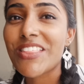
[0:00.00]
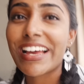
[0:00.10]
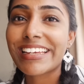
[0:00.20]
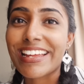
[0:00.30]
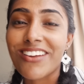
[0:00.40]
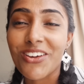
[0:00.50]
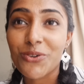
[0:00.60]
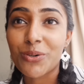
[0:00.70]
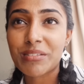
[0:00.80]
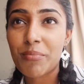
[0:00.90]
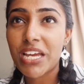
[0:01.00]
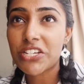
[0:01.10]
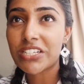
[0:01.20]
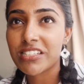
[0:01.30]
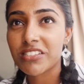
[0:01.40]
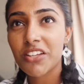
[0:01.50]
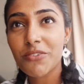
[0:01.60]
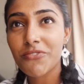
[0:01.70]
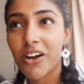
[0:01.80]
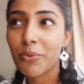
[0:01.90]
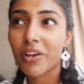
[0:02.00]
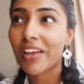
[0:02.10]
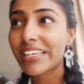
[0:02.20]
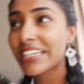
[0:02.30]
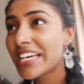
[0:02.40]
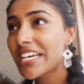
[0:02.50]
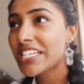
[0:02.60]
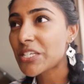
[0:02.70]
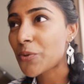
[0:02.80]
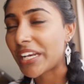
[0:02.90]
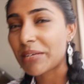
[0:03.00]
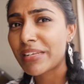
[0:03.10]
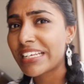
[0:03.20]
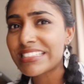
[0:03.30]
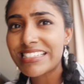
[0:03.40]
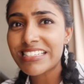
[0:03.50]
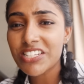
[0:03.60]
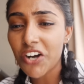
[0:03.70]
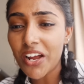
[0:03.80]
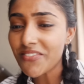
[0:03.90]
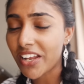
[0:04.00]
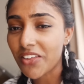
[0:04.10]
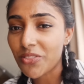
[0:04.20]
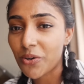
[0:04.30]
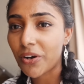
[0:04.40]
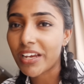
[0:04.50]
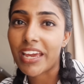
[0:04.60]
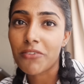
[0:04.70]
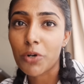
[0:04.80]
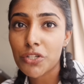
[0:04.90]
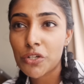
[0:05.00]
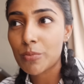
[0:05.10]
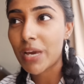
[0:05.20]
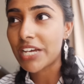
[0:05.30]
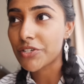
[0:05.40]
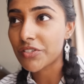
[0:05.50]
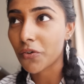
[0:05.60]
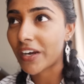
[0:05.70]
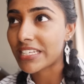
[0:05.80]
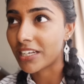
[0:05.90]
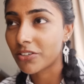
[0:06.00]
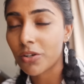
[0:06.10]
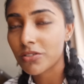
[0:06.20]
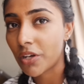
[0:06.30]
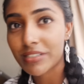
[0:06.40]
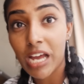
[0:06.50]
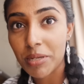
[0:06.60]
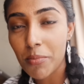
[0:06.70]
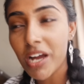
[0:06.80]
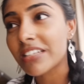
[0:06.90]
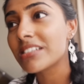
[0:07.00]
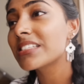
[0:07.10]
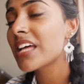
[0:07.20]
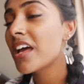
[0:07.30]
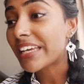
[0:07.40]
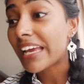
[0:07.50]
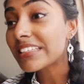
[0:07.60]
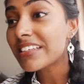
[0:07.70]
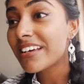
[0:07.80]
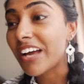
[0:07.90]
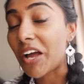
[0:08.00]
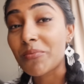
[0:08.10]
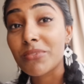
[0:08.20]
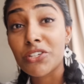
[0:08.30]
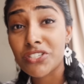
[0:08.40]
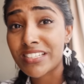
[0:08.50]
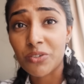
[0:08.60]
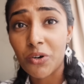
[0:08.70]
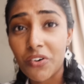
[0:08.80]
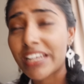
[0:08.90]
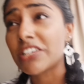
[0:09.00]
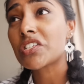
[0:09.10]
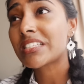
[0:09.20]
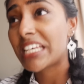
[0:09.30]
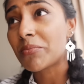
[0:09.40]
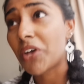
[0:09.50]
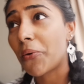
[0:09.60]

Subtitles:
So that again, I thought was a major. So far we're like 20 minutes into the drive, and I thought, okay, I've got 2 majors already and God knows how many minors. But again, you just ignore it, you just keep